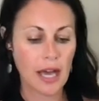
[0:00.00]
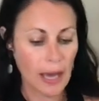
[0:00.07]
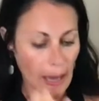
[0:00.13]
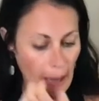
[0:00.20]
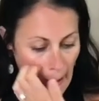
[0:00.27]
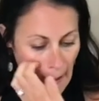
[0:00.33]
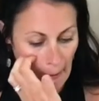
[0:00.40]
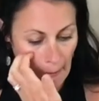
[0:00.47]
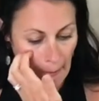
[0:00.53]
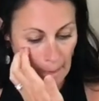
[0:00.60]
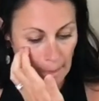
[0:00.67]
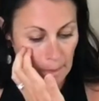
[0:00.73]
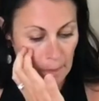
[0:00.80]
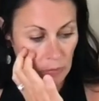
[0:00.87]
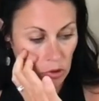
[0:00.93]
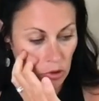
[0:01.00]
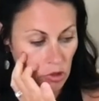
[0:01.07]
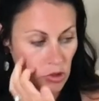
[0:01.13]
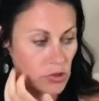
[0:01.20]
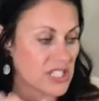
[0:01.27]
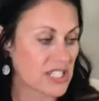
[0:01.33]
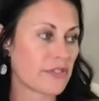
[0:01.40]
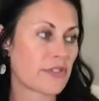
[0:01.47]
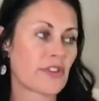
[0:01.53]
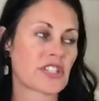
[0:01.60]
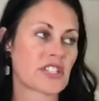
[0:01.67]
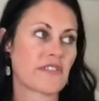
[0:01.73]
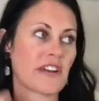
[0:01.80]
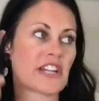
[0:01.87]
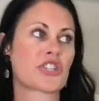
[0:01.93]

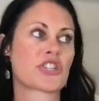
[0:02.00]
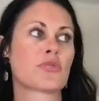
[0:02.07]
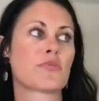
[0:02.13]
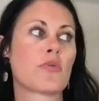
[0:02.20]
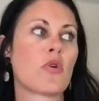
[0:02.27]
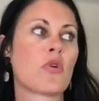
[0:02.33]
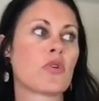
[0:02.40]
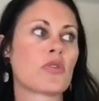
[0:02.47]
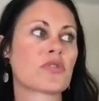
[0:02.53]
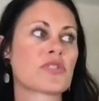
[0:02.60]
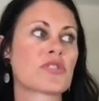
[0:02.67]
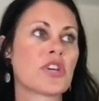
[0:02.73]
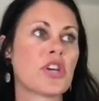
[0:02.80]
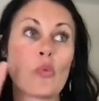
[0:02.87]
cruciferous vegetables.